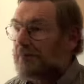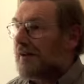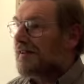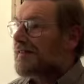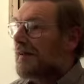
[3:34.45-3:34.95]

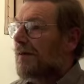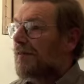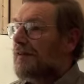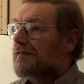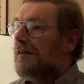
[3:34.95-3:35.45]
because some
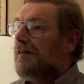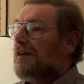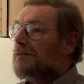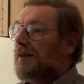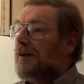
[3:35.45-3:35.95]
of this
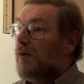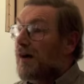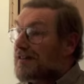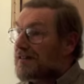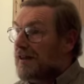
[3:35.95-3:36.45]
has been
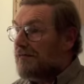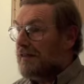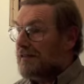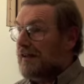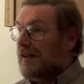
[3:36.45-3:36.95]
quite
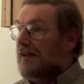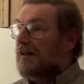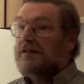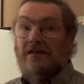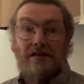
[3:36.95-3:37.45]
seriously
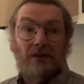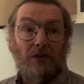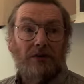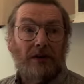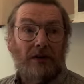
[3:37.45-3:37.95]

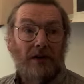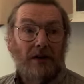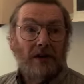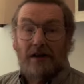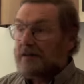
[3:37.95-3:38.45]
distorted,
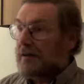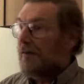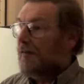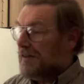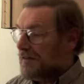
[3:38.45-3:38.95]
and some
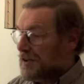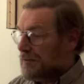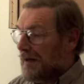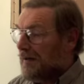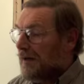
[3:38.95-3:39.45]
of this has
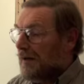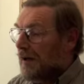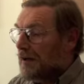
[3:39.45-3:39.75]
been